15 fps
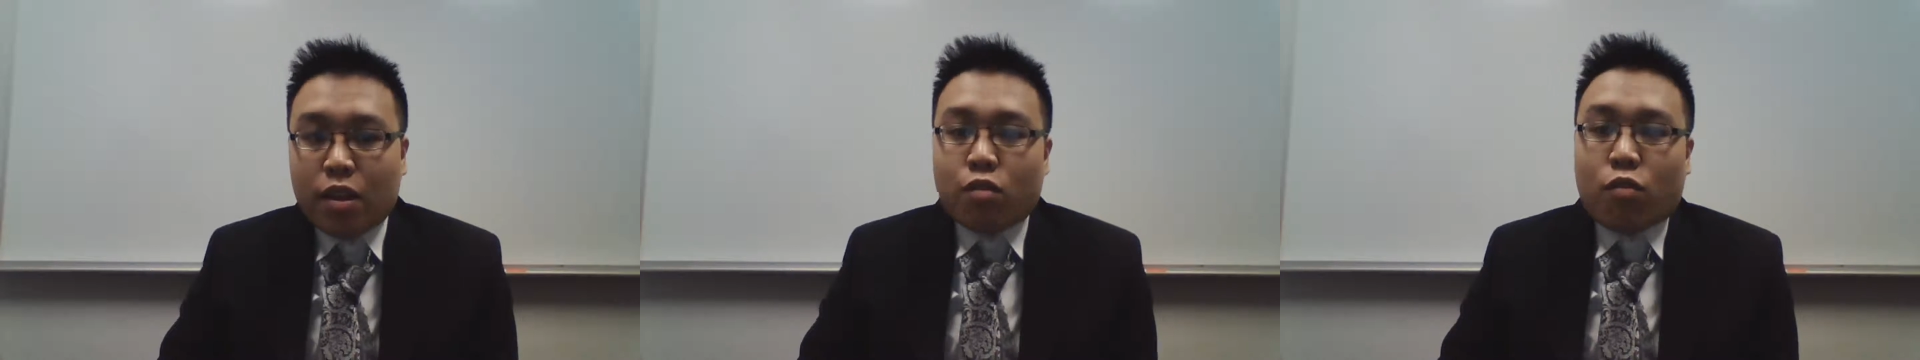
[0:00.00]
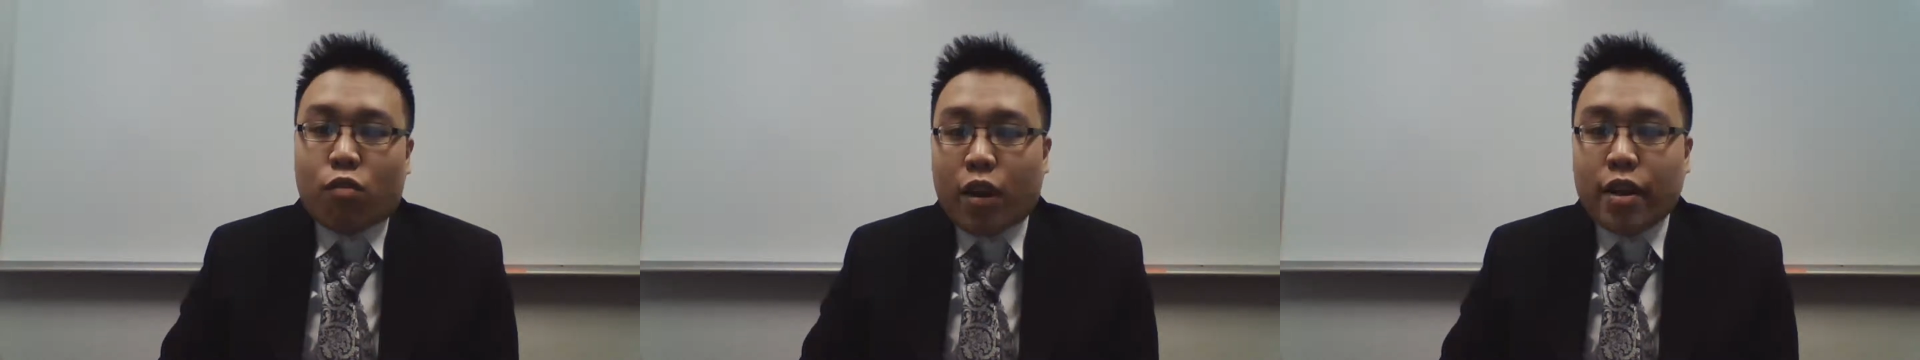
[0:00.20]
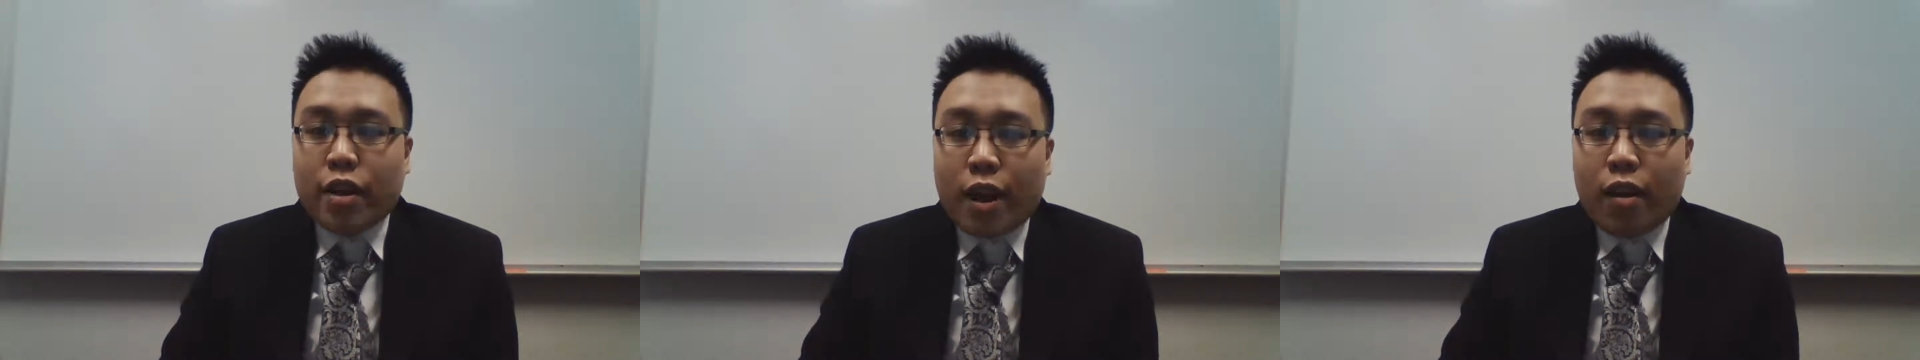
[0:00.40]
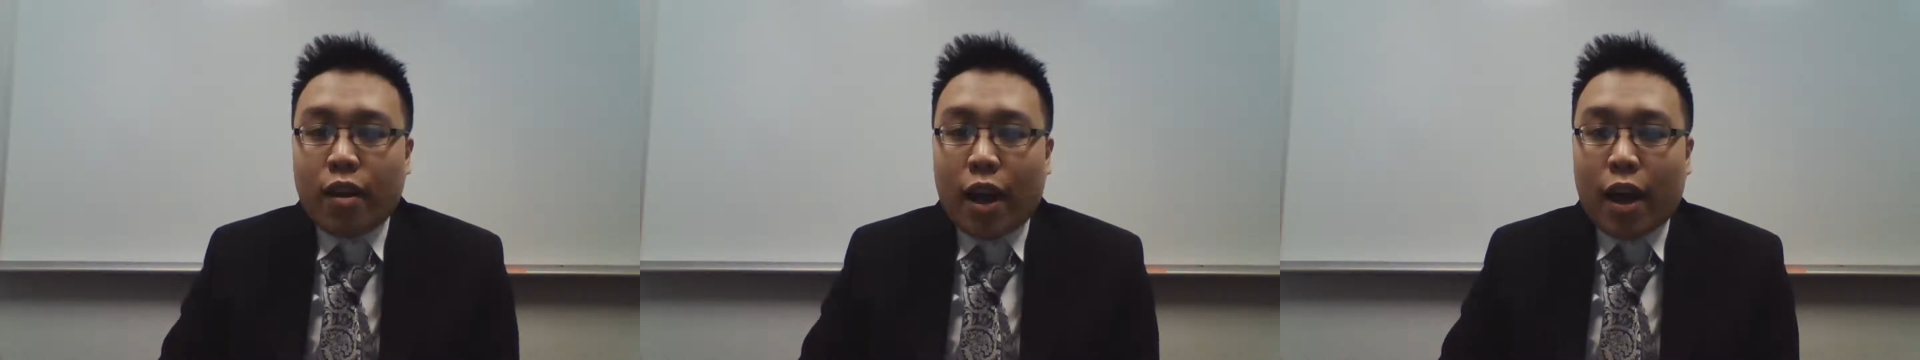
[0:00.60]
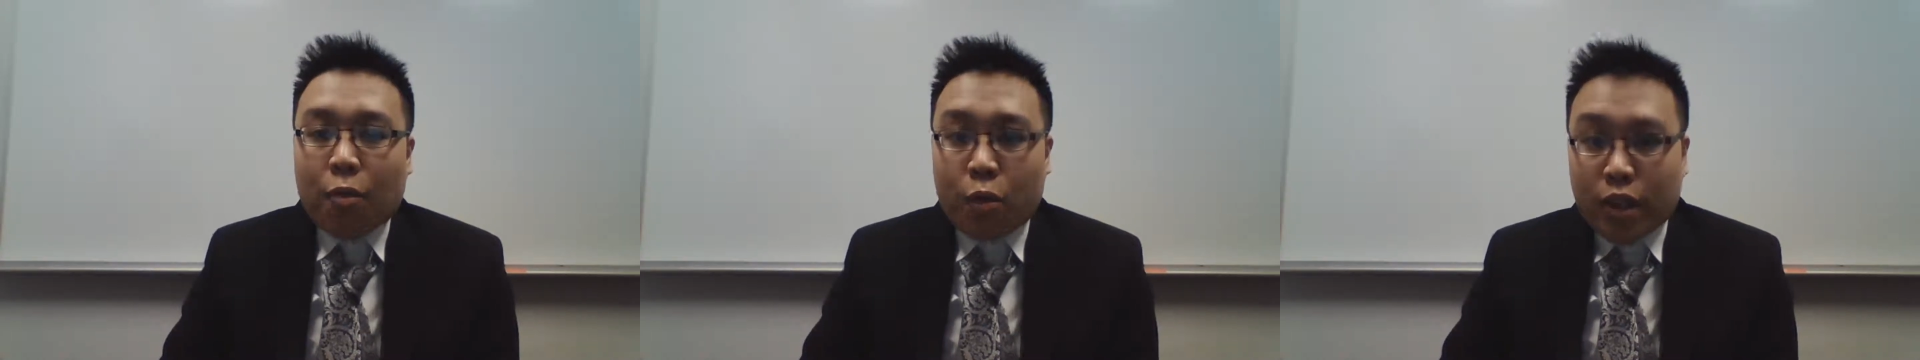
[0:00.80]
Right now,
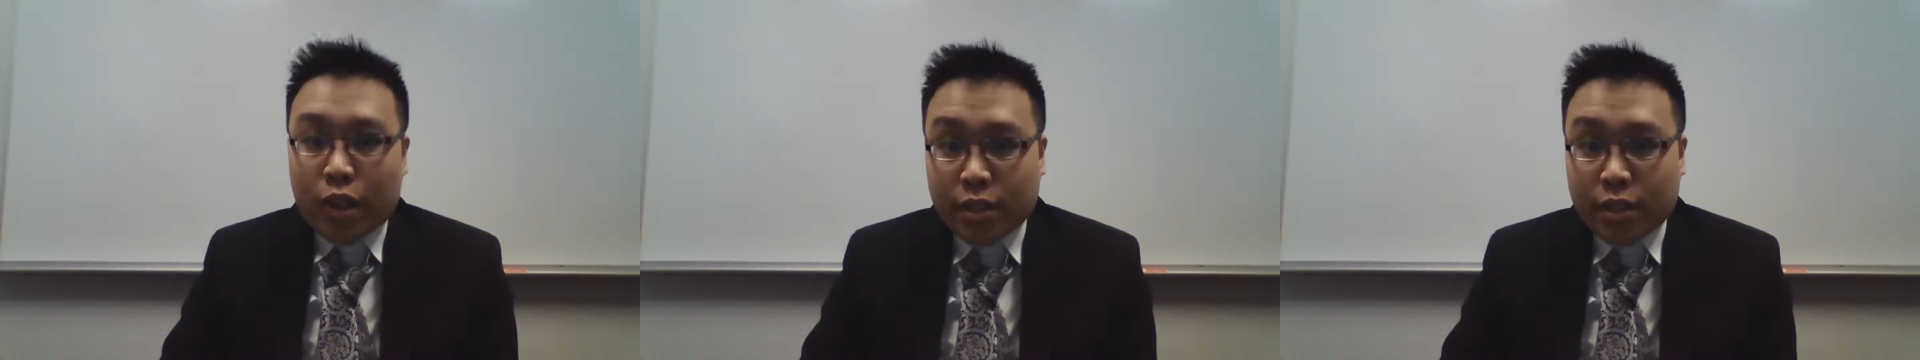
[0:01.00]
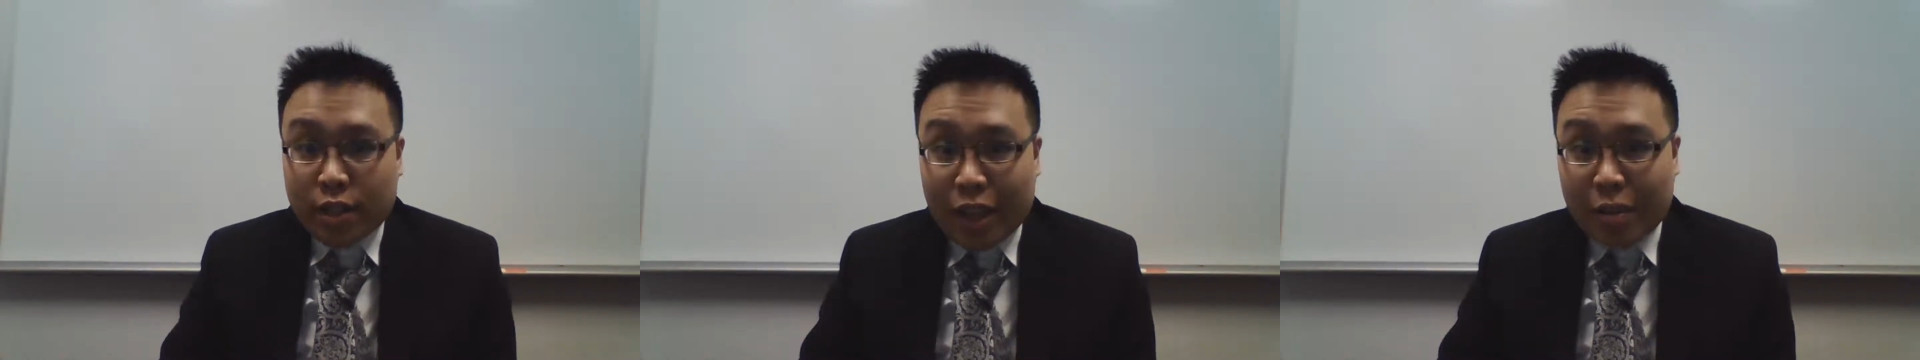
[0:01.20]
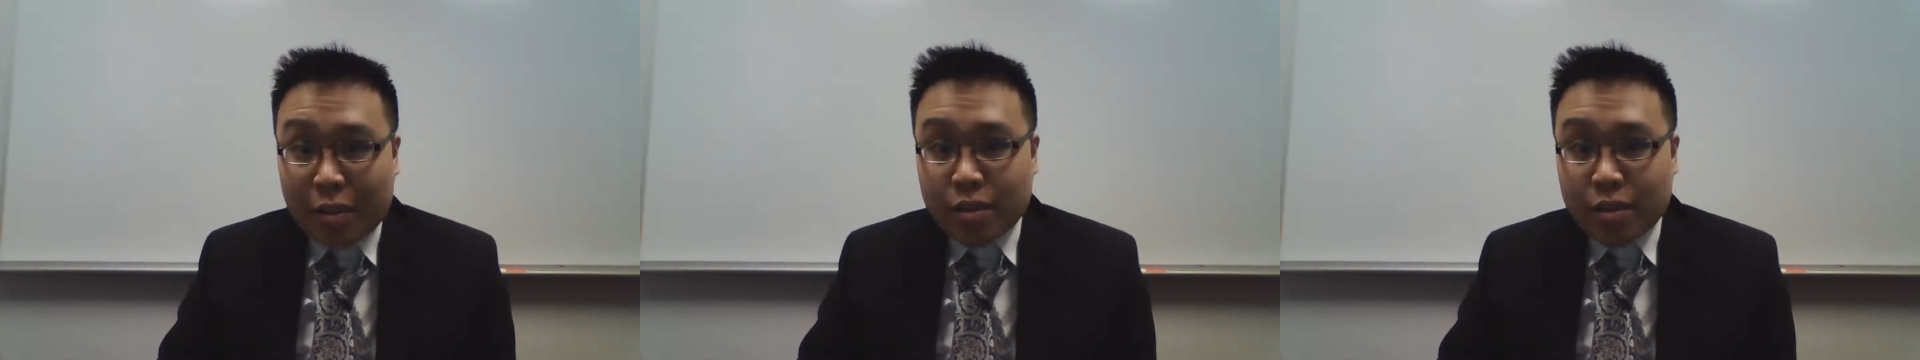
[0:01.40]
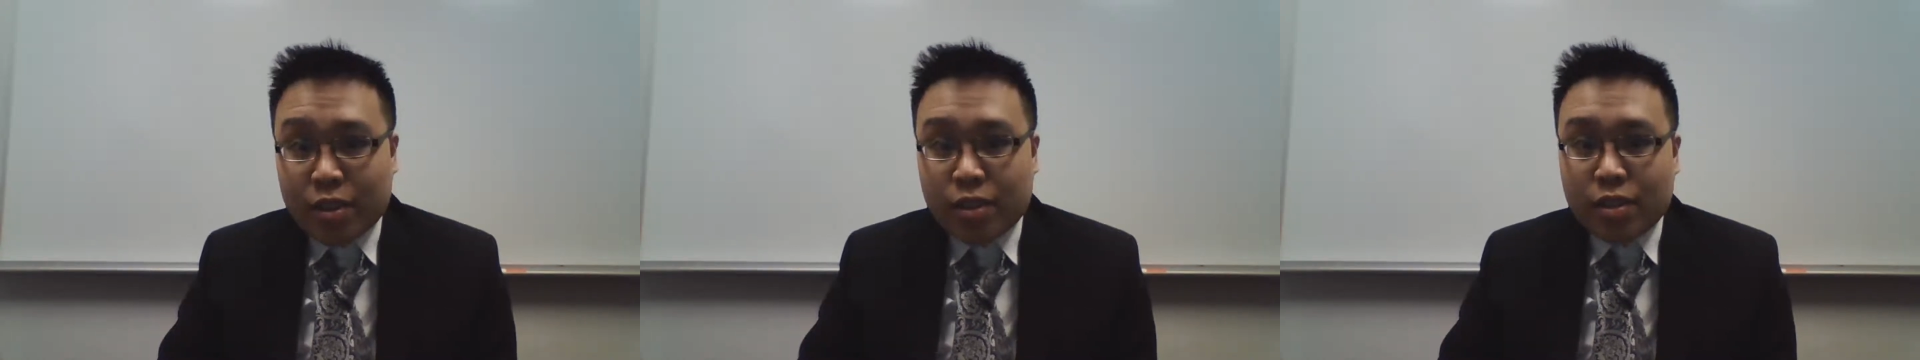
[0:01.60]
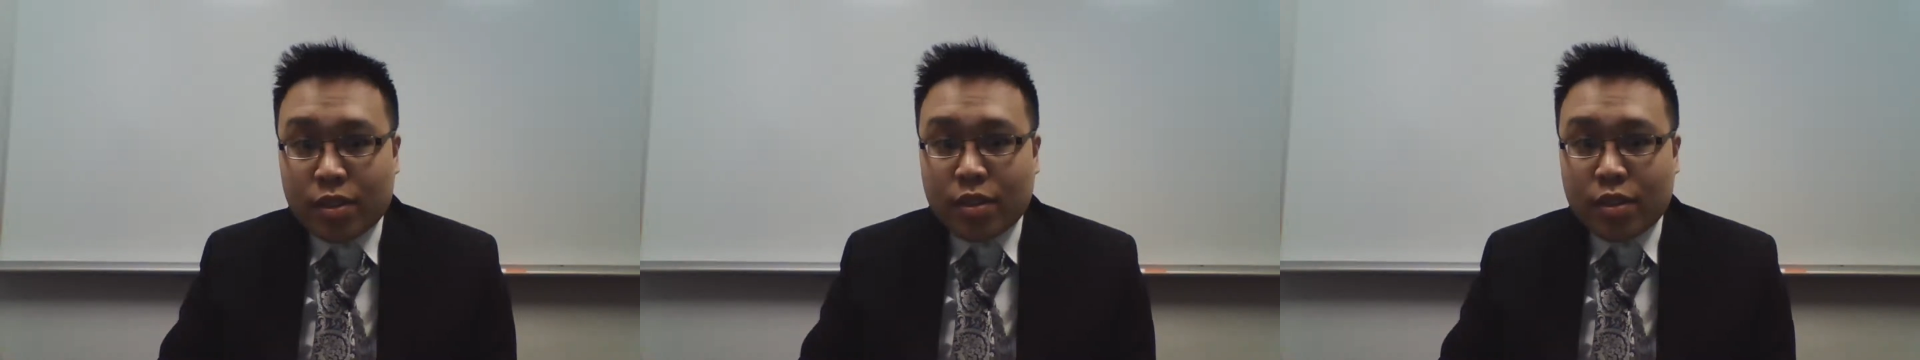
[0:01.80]
I work as a lab
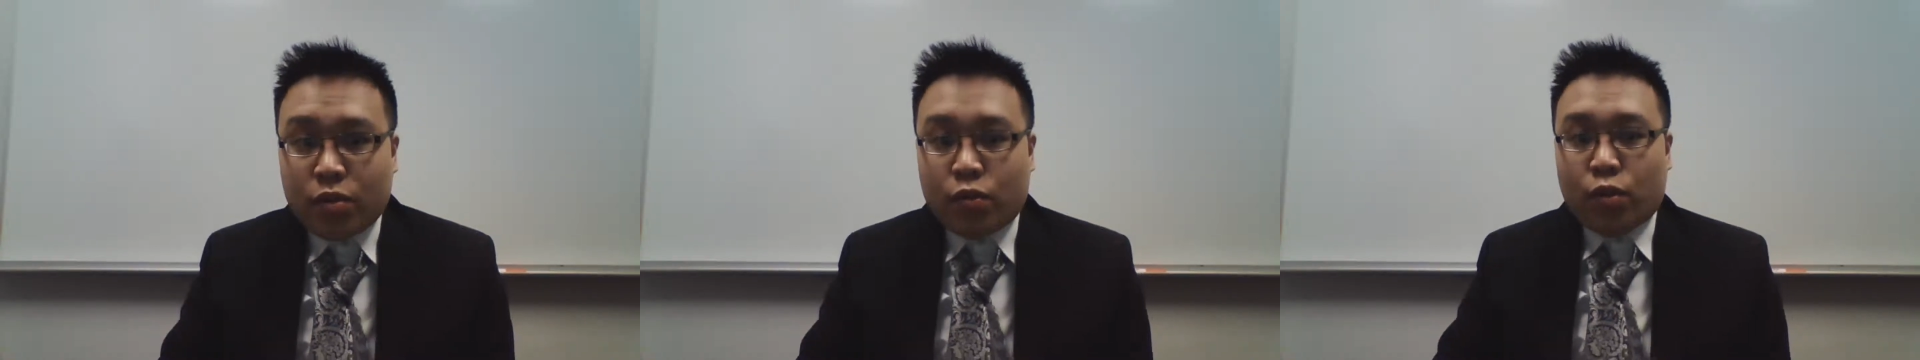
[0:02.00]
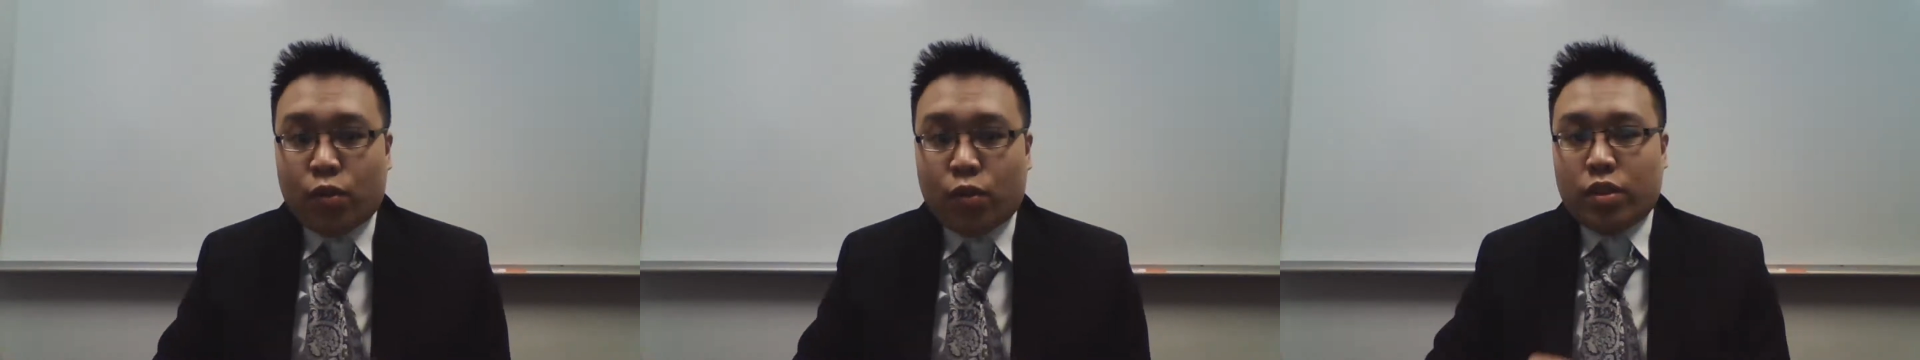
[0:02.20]
assistant for